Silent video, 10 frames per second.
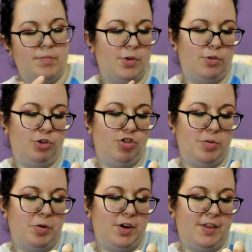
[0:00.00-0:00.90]
gold
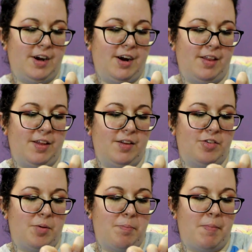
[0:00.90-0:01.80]
shimmer in there. And then
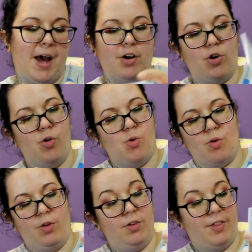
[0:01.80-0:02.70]
there's a matte
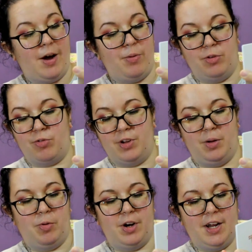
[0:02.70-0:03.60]
coral, that one's really
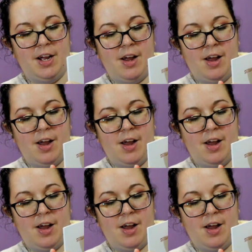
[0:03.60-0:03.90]
pretty.